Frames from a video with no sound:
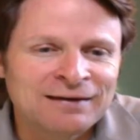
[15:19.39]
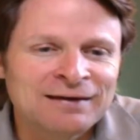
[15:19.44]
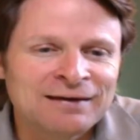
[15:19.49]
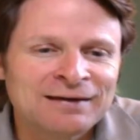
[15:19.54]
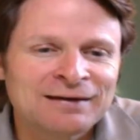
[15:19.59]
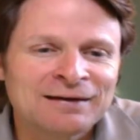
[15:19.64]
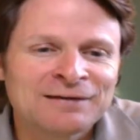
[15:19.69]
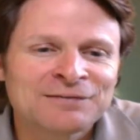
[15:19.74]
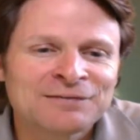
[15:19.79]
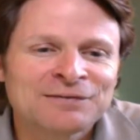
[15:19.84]

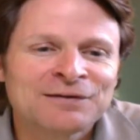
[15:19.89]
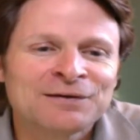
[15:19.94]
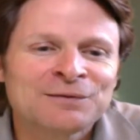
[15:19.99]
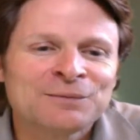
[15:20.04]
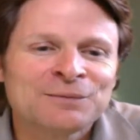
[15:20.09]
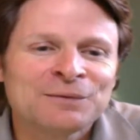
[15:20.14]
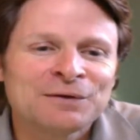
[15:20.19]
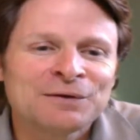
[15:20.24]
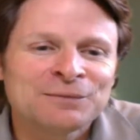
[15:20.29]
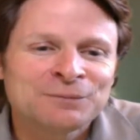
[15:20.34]
And I
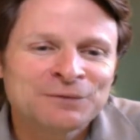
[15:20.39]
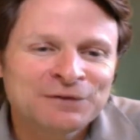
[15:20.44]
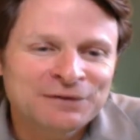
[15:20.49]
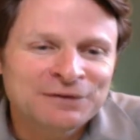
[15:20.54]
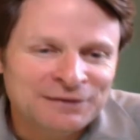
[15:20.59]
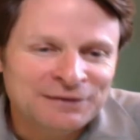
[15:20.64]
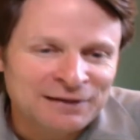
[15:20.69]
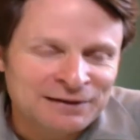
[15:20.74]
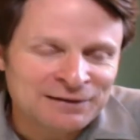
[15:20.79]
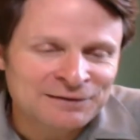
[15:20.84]
think when
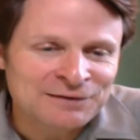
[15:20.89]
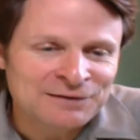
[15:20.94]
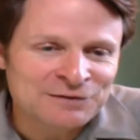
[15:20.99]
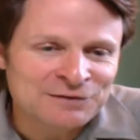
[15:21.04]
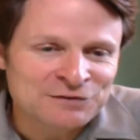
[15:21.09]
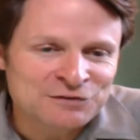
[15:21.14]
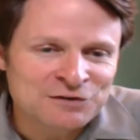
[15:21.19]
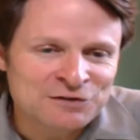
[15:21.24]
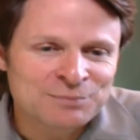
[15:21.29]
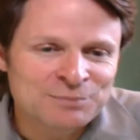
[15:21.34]
we get into
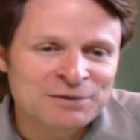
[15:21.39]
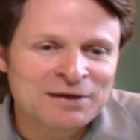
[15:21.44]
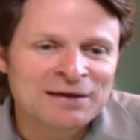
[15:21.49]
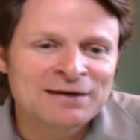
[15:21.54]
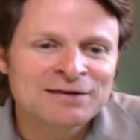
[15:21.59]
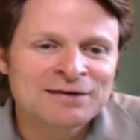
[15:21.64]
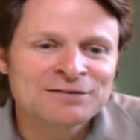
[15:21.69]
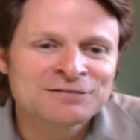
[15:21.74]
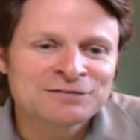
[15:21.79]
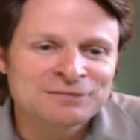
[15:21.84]
the
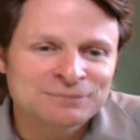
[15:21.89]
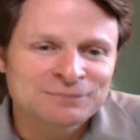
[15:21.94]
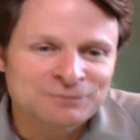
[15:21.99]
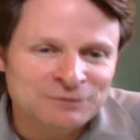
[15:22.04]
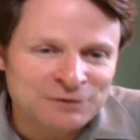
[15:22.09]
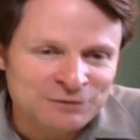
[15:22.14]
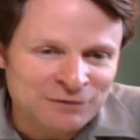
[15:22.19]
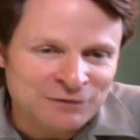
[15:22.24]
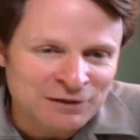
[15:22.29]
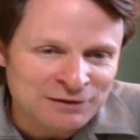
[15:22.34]
GPS
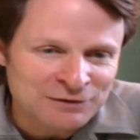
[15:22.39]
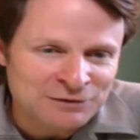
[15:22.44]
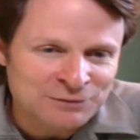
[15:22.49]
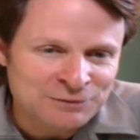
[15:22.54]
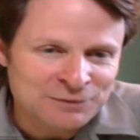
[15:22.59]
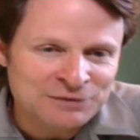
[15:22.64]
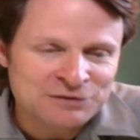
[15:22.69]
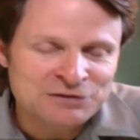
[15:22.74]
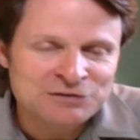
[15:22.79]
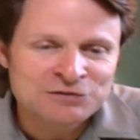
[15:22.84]
and we run
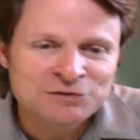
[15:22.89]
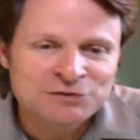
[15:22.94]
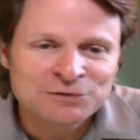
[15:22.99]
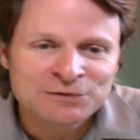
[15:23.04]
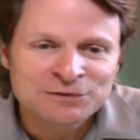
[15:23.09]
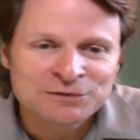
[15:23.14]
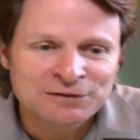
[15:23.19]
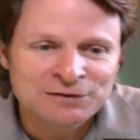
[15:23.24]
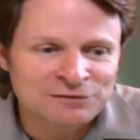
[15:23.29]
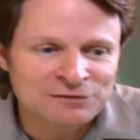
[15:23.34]
into a
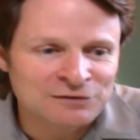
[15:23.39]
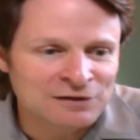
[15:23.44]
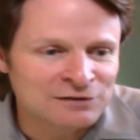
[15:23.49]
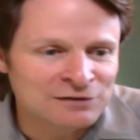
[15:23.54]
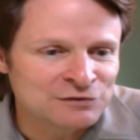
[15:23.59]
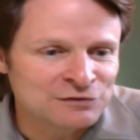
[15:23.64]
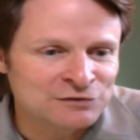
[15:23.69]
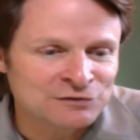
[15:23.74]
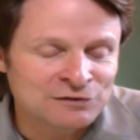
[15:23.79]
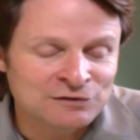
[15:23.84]
detour and it
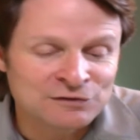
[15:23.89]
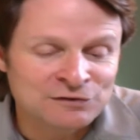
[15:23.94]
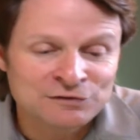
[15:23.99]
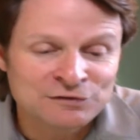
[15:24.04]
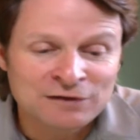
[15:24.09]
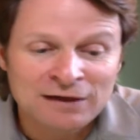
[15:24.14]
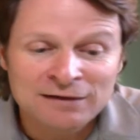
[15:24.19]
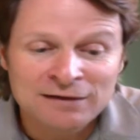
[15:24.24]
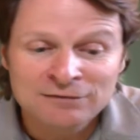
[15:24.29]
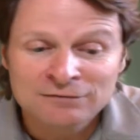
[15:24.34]
takes us on a
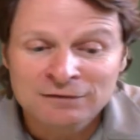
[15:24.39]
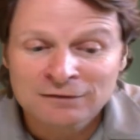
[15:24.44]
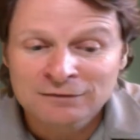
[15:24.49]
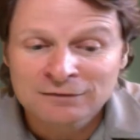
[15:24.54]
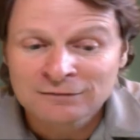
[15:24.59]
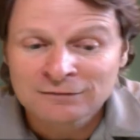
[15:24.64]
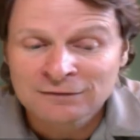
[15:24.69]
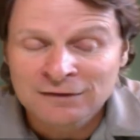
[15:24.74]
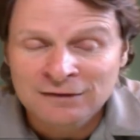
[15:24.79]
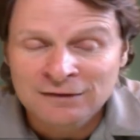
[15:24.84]
side
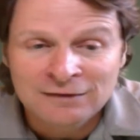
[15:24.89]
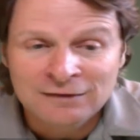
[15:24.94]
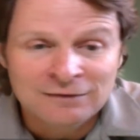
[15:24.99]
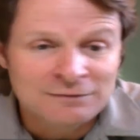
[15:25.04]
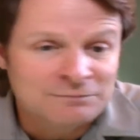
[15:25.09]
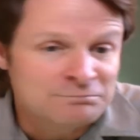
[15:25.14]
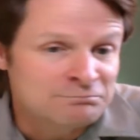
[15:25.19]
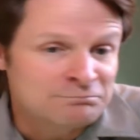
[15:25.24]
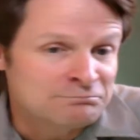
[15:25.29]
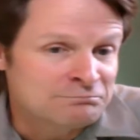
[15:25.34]
road,
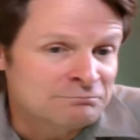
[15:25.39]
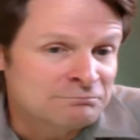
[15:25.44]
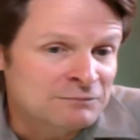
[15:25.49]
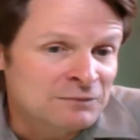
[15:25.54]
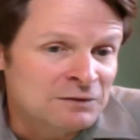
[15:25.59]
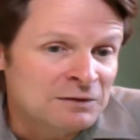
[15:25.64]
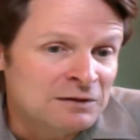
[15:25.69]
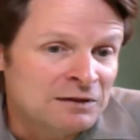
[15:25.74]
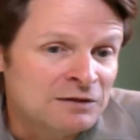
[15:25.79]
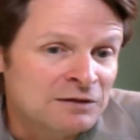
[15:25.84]

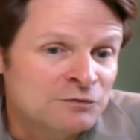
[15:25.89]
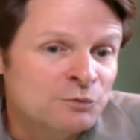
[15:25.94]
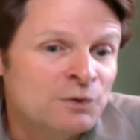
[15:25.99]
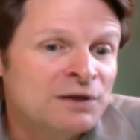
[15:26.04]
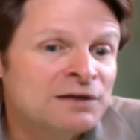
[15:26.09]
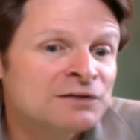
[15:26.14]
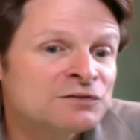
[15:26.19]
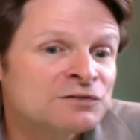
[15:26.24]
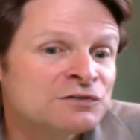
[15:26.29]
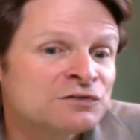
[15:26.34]
if
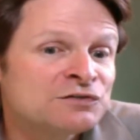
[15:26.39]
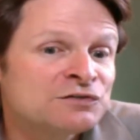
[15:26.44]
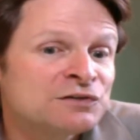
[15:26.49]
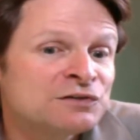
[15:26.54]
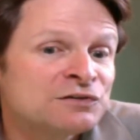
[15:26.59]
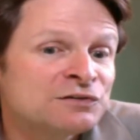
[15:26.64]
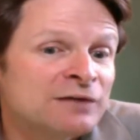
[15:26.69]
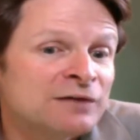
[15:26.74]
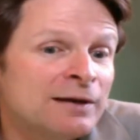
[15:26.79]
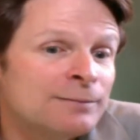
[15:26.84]
we could just
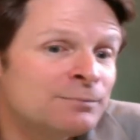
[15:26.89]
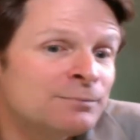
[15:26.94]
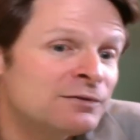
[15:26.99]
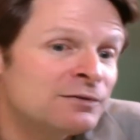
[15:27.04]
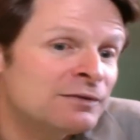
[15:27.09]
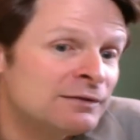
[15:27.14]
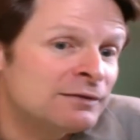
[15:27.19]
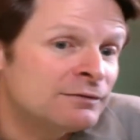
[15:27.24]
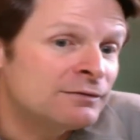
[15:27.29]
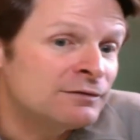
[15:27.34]

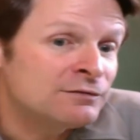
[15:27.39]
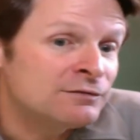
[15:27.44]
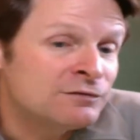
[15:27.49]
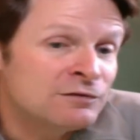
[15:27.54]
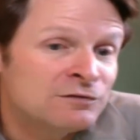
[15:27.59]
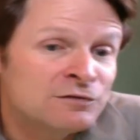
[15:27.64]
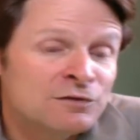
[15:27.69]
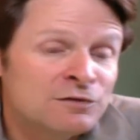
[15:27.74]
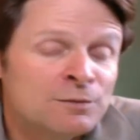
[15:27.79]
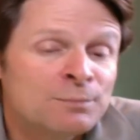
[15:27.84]
accept that this
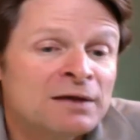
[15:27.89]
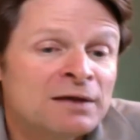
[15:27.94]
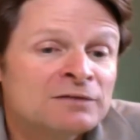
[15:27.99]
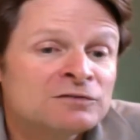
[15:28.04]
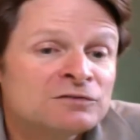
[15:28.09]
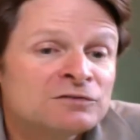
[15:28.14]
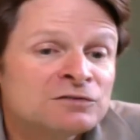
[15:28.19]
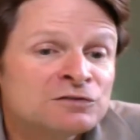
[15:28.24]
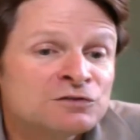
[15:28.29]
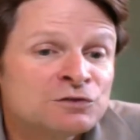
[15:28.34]
is the
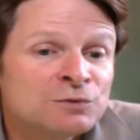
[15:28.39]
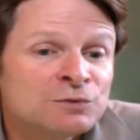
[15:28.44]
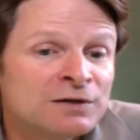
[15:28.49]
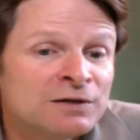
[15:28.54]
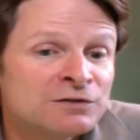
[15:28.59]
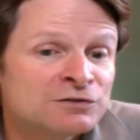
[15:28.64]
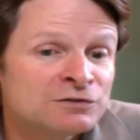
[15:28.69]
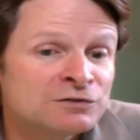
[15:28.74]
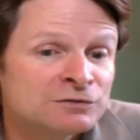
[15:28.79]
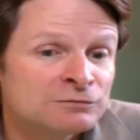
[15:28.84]
best
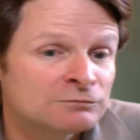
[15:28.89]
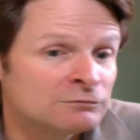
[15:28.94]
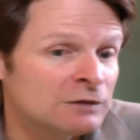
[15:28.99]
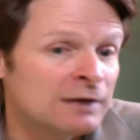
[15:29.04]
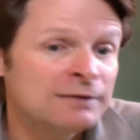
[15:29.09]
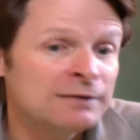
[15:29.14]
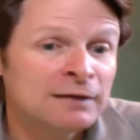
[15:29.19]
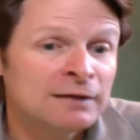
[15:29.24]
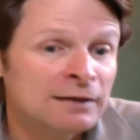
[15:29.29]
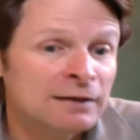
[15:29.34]
situation
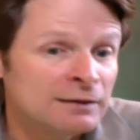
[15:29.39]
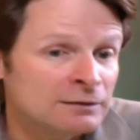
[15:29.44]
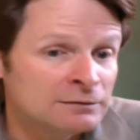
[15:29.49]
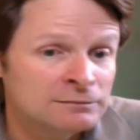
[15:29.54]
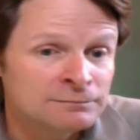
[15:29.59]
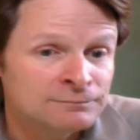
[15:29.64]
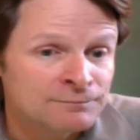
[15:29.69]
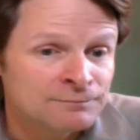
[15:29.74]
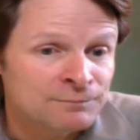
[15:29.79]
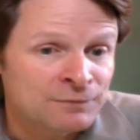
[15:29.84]
right
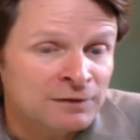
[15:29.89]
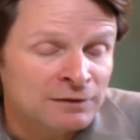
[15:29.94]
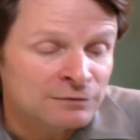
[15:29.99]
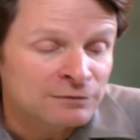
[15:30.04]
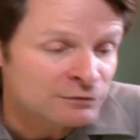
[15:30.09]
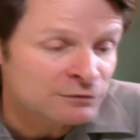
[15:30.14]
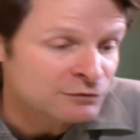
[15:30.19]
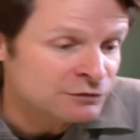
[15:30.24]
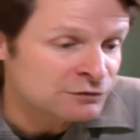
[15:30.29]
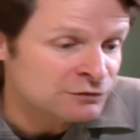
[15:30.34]
now,
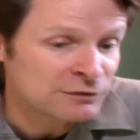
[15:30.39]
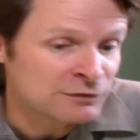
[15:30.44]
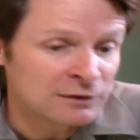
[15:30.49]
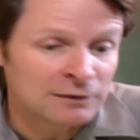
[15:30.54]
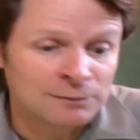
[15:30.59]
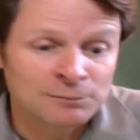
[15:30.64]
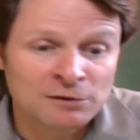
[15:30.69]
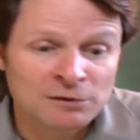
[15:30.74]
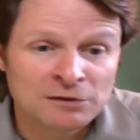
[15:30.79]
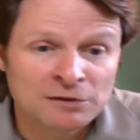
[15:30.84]
that this is
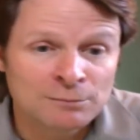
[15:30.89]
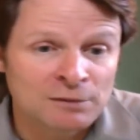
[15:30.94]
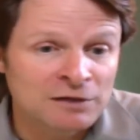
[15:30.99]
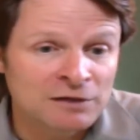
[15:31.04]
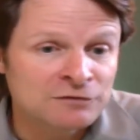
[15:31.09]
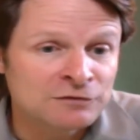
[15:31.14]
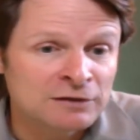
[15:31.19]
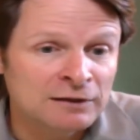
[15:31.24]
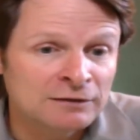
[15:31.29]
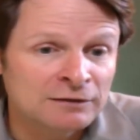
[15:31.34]
going to be the
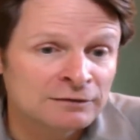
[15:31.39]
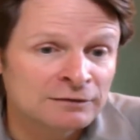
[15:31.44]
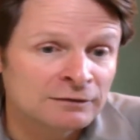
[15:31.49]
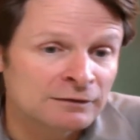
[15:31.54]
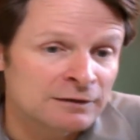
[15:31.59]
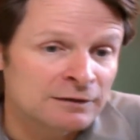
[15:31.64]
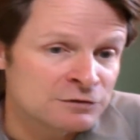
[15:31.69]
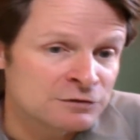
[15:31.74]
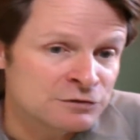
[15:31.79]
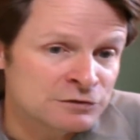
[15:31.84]
best
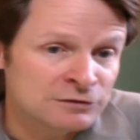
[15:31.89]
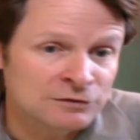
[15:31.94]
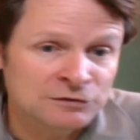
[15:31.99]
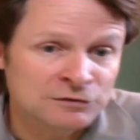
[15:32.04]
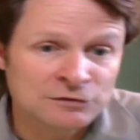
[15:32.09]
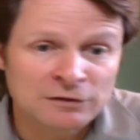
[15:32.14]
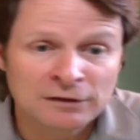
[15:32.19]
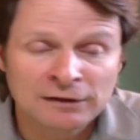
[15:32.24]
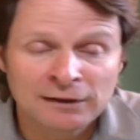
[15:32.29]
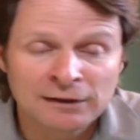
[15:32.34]
calculation,
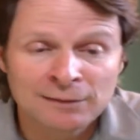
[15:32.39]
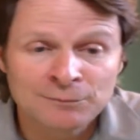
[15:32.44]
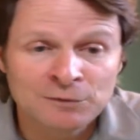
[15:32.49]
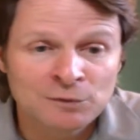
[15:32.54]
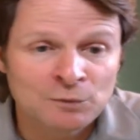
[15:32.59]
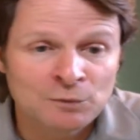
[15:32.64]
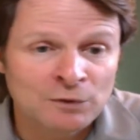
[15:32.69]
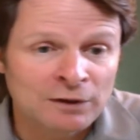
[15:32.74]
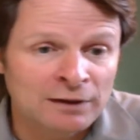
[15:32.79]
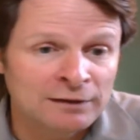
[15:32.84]
it's going to get
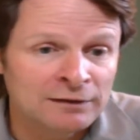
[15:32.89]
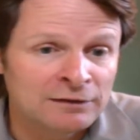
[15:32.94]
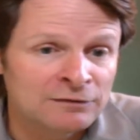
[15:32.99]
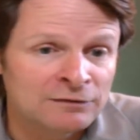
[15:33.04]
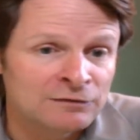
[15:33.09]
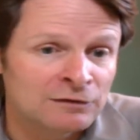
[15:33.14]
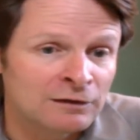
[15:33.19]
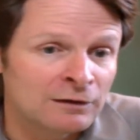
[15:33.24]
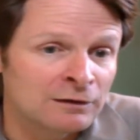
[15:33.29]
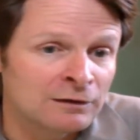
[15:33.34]
me where I
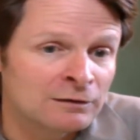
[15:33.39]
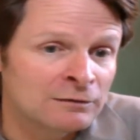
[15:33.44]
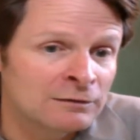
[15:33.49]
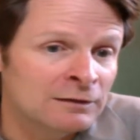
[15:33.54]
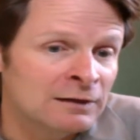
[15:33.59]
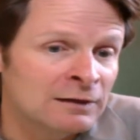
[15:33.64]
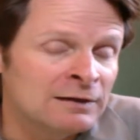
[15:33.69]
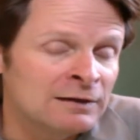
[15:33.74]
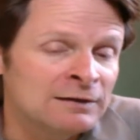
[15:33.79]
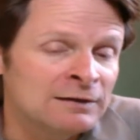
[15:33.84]
need to go,